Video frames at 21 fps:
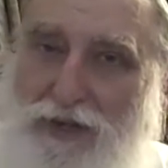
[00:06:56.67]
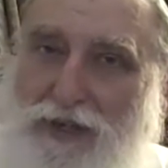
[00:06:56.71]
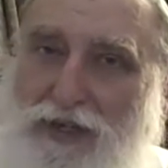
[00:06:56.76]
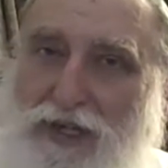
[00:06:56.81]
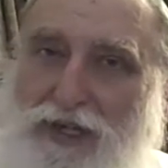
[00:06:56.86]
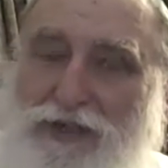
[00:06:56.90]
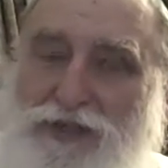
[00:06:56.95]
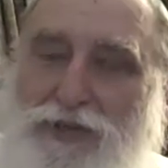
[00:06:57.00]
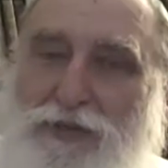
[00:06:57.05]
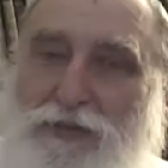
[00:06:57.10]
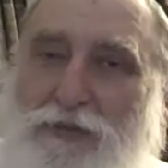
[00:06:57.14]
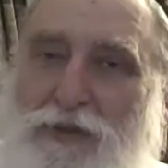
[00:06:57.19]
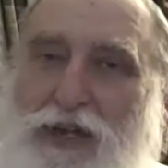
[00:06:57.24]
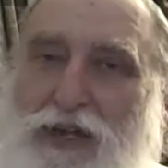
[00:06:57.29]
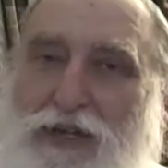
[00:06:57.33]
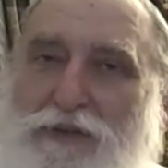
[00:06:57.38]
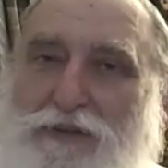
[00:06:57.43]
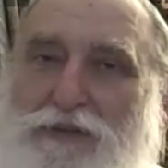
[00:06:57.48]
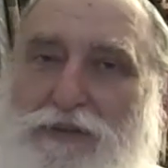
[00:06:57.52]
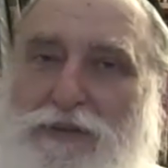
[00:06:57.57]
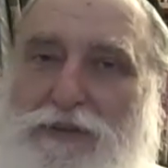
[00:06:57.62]
A guest
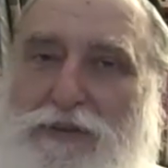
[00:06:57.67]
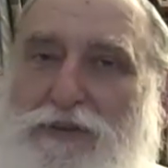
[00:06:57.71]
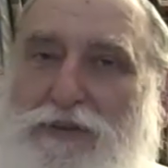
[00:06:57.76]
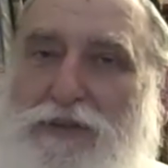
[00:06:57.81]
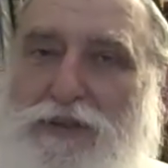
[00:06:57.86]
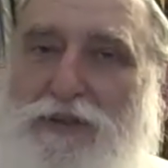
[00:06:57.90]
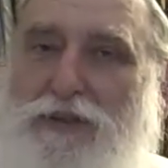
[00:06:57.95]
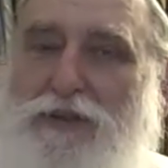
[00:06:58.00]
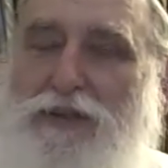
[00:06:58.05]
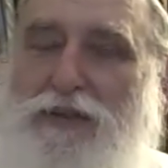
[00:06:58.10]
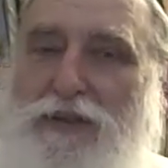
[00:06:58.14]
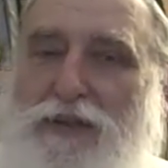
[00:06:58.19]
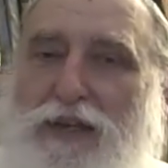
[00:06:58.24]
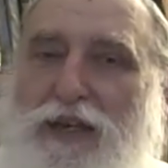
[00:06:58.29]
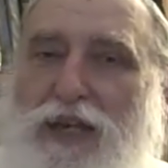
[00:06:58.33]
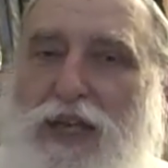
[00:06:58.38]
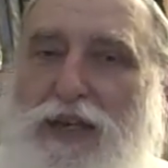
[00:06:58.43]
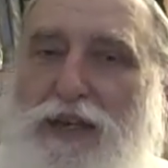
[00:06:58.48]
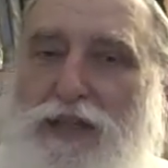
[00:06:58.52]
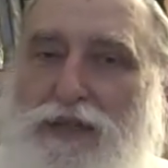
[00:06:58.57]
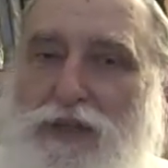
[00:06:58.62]
arrived,
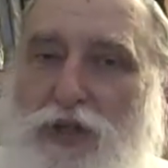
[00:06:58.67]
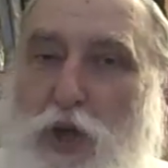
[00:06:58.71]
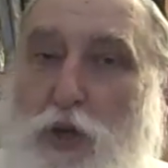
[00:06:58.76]
and he